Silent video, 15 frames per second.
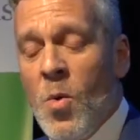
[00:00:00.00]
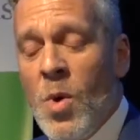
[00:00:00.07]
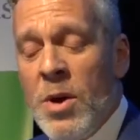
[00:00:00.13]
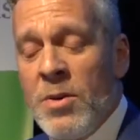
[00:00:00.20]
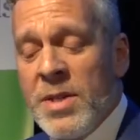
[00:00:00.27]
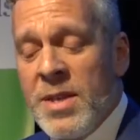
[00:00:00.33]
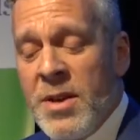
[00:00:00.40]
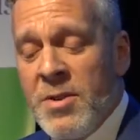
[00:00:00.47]

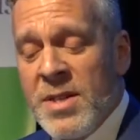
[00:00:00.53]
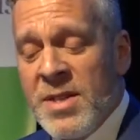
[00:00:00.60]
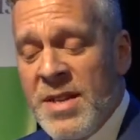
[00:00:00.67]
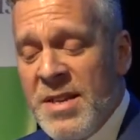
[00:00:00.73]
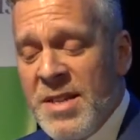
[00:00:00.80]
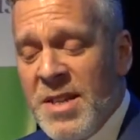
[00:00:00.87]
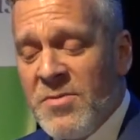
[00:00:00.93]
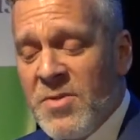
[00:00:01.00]
Where is their
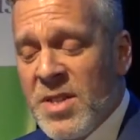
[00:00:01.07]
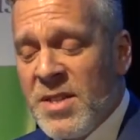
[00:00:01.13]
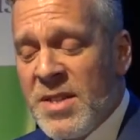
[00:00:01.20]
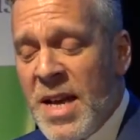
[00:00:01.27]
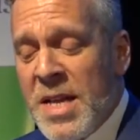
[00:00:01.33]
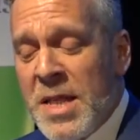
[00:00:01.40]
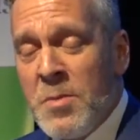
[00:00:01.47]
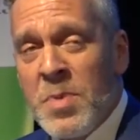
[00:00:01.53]
incentive to
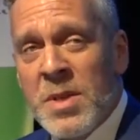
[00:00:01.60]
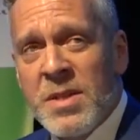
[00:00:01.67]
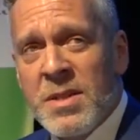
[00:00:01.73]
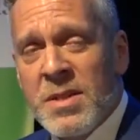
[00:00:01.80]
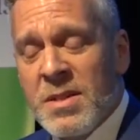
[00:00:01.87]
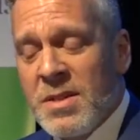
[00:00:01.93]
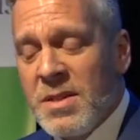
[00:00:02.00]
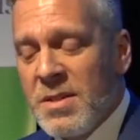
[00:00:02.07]
stay in the
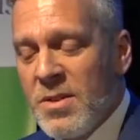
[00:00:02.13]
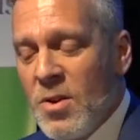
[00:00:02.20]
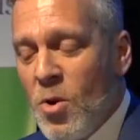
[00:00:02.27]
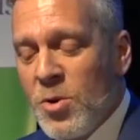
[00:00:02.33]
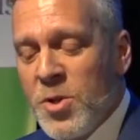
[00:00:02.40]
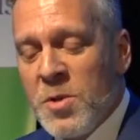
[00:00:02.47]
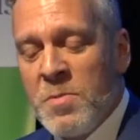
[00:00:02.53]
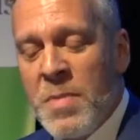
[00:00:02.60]
business
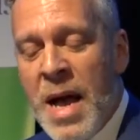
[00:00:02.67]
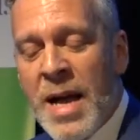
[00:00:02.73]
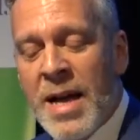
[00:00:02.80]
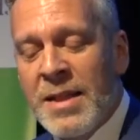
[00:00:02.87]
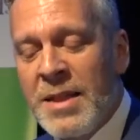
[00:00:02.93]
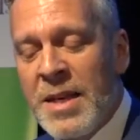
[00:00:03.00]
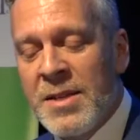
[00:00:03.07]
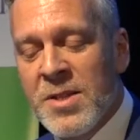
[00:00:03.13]
or to
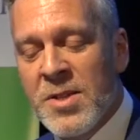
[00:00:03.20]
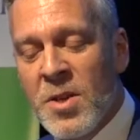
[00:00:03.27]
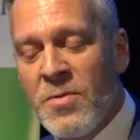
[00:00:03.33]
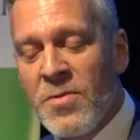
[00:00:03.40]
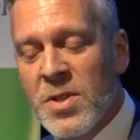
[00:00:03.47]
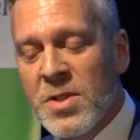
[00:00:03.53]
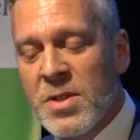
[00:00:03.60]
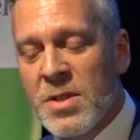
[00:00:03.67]
market their
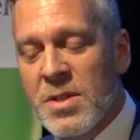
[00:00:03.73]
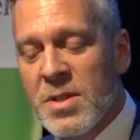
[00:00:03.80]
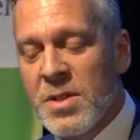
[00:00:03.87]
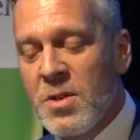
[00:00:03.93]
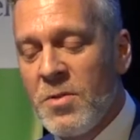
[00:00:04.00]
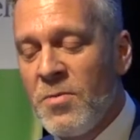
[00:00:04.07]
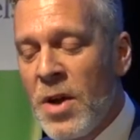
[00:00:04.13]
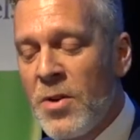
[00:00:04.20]
services
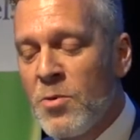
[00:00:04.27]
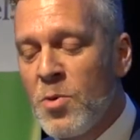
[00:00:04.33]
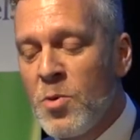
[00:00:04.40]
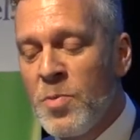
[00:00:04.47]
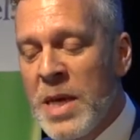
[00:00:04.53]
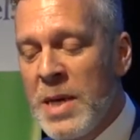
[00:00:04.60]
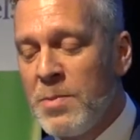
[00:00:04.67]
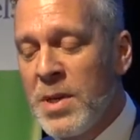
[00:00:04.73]
to
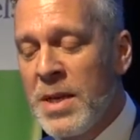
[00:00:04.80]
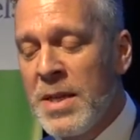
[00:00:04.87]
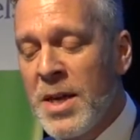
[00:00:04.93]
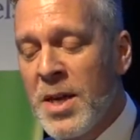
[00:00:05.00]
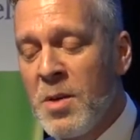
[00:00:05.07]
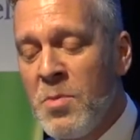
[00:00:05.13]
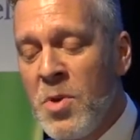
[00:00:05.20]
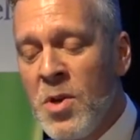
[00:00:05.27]
vulnerable people in
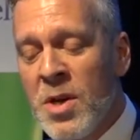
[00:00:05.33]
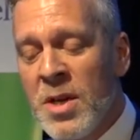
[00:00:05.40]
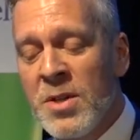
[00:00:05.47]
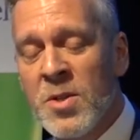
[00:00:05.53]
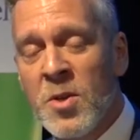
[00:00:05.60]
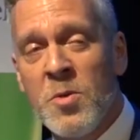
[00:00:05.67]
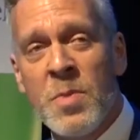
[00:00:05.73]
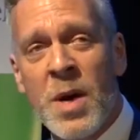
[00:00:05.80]
the
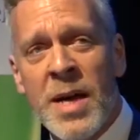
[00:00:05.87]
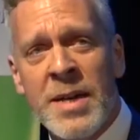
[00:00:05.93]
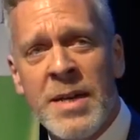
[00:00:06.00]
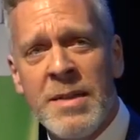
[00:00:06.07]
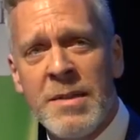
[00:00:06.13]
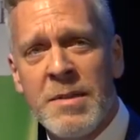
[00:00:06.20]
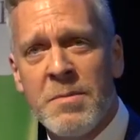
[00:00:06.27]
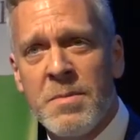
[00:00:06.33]
communities who might
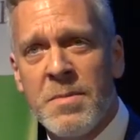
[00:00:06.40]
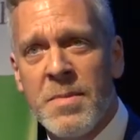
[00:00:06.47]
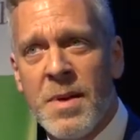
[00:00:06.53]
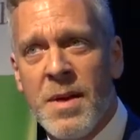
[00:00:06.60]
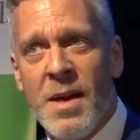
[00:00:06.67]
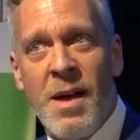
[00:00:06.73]
need them?